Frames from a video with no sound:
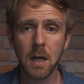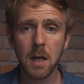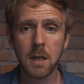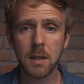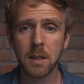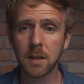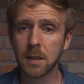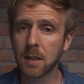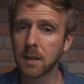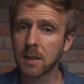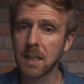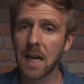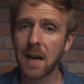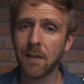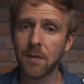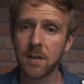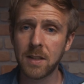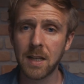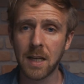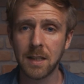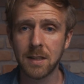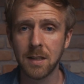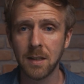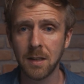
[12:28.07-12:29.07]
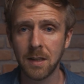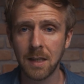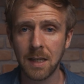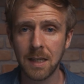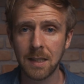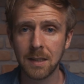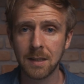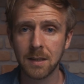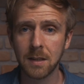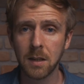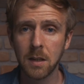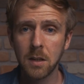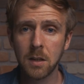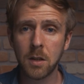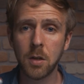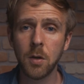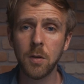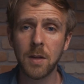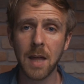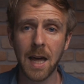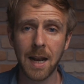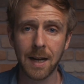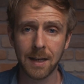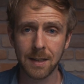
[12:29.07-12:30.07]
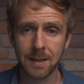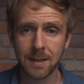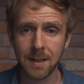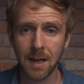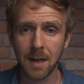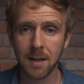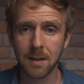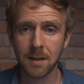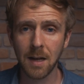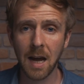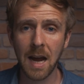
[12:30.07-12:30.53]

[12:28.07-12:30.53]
just because I haven't tested these to that extent.